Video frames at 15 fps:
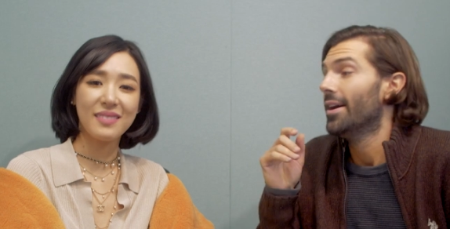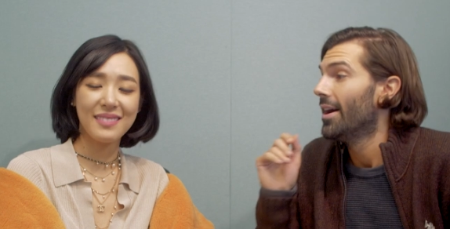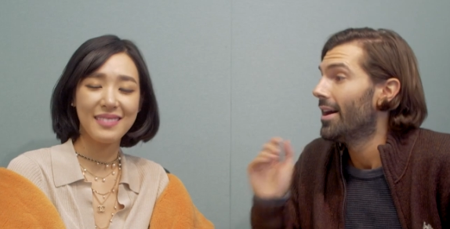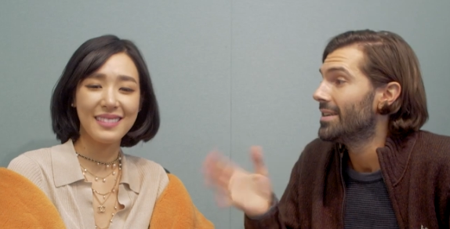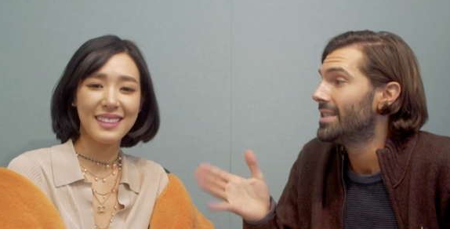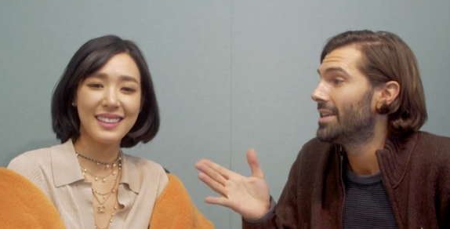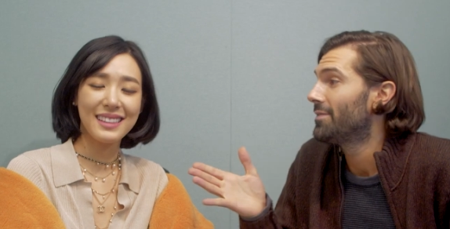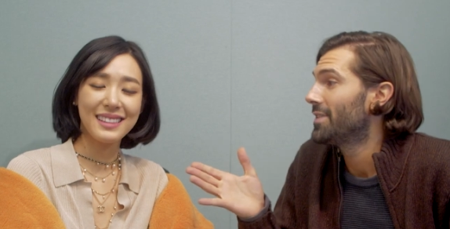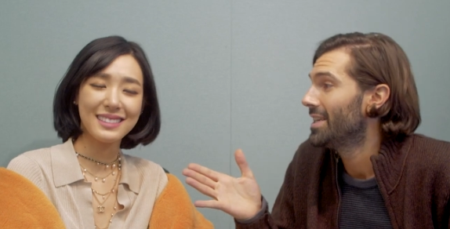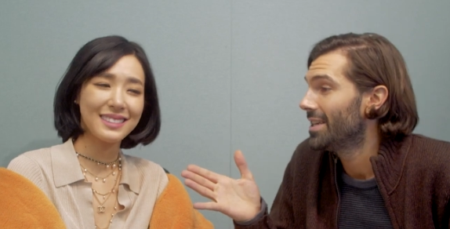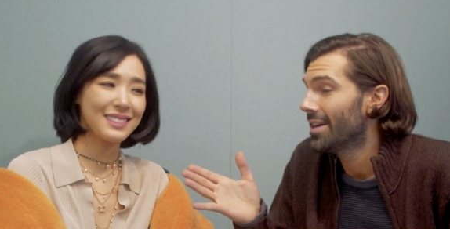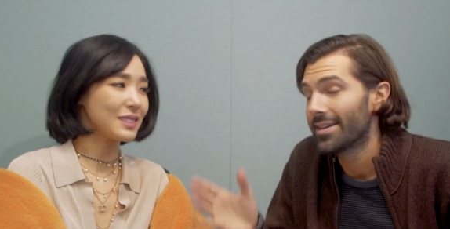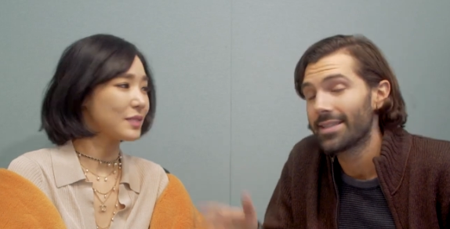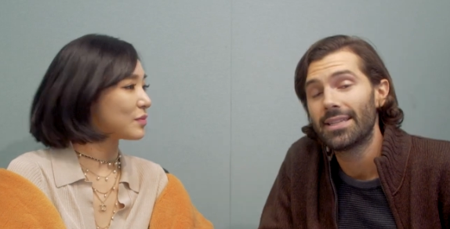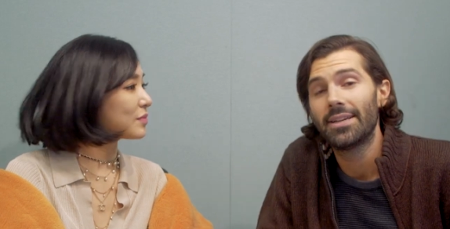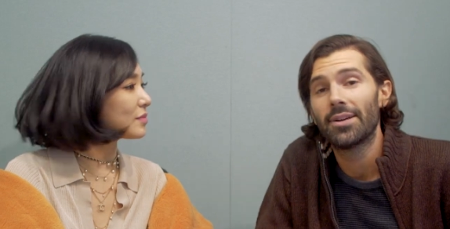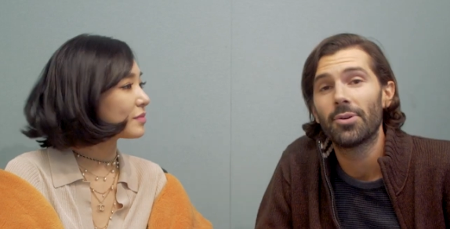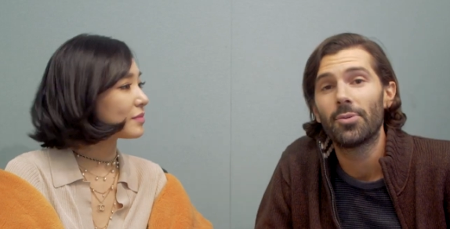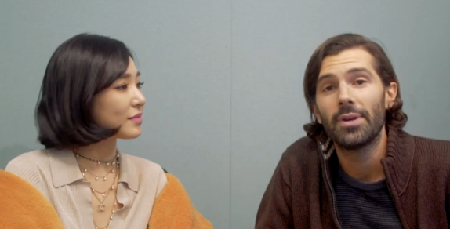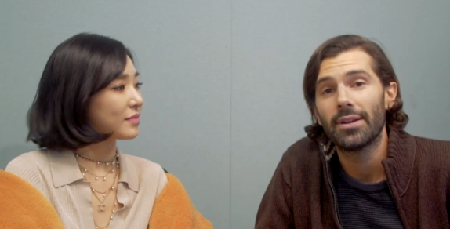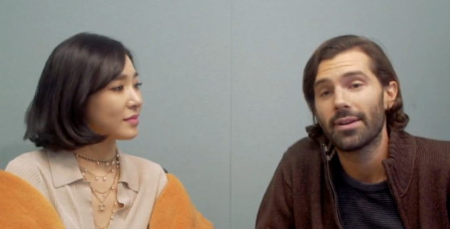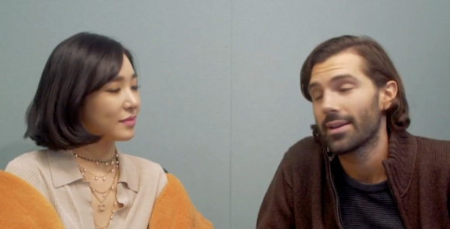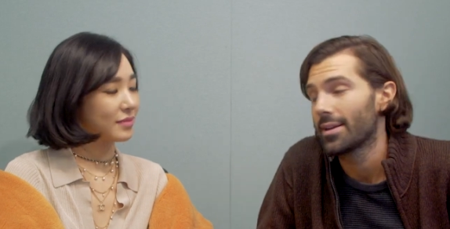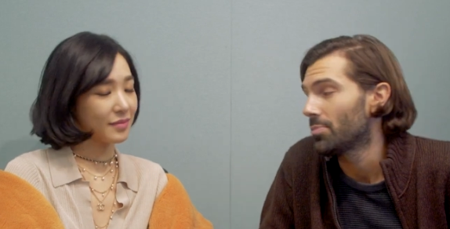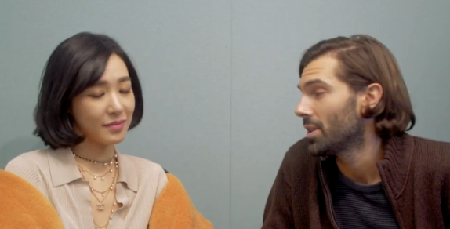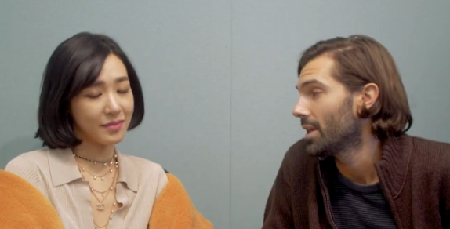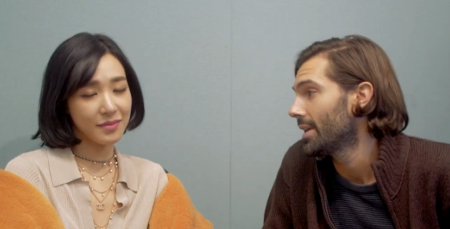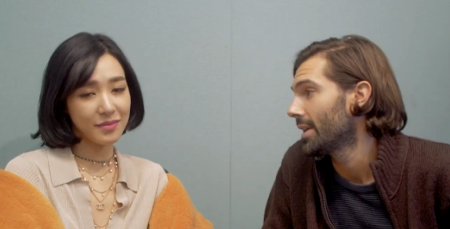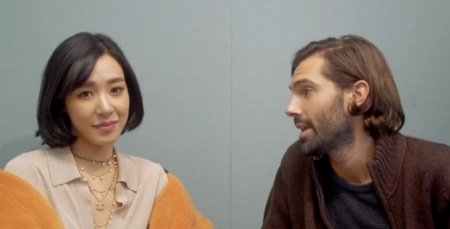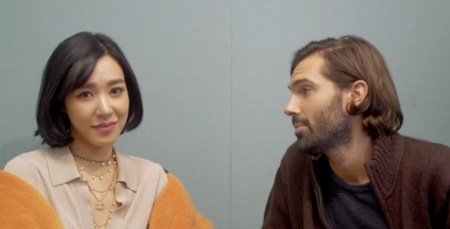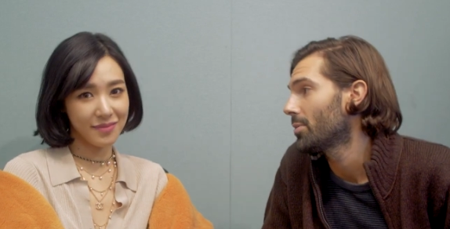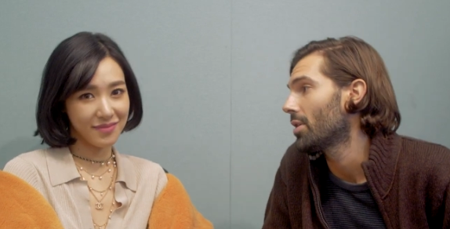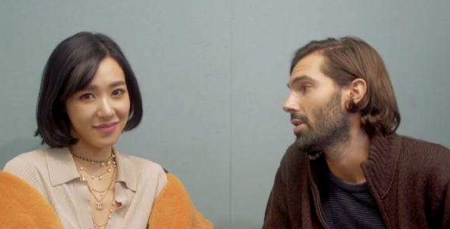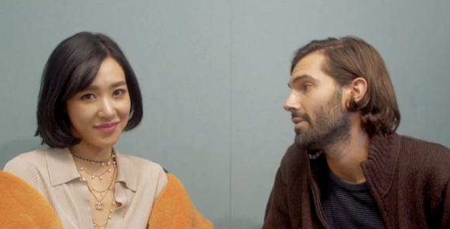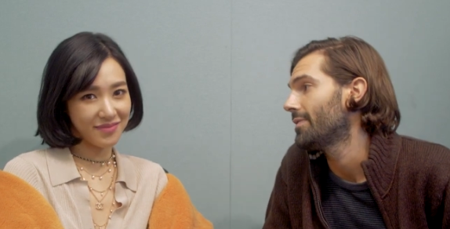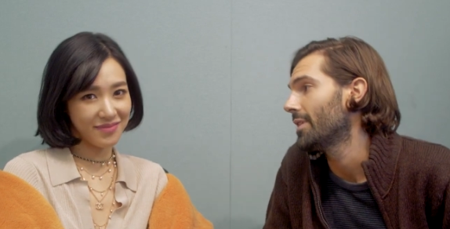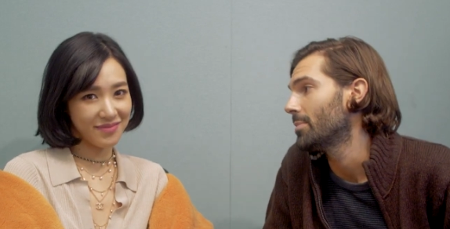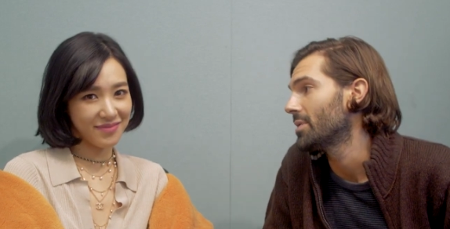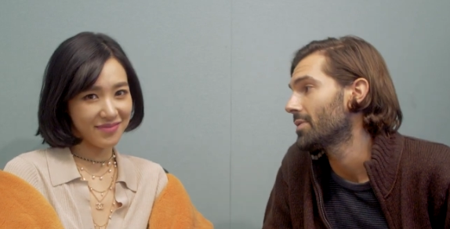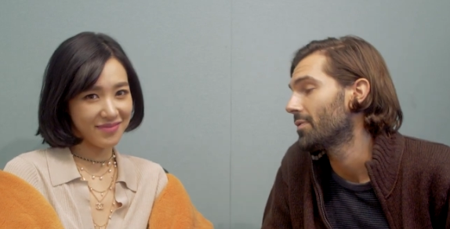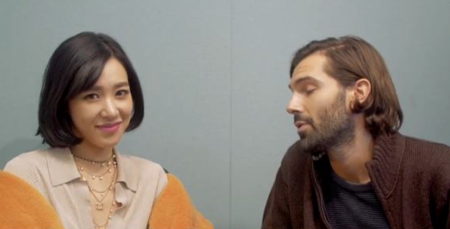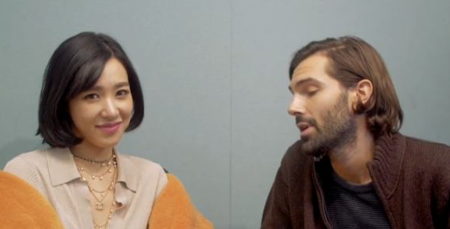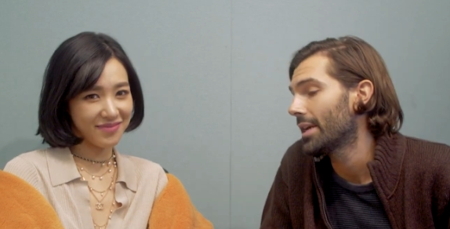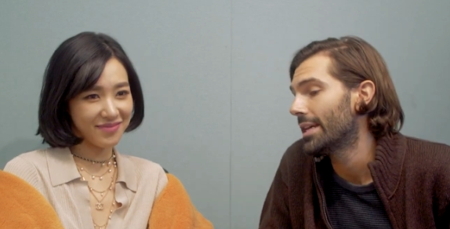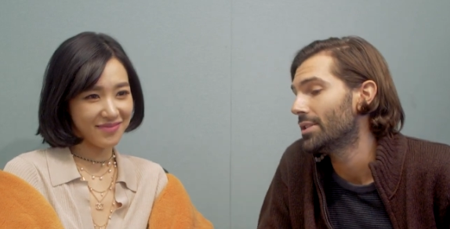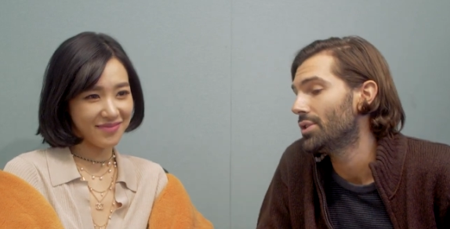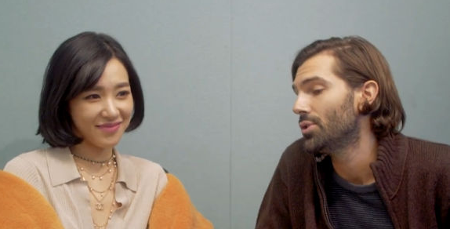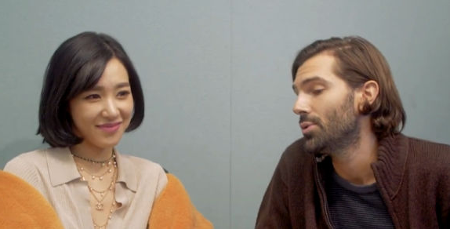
Speaker 1: All right, Tiffany Youngs here. We are going to play a game called Famous Foreheads.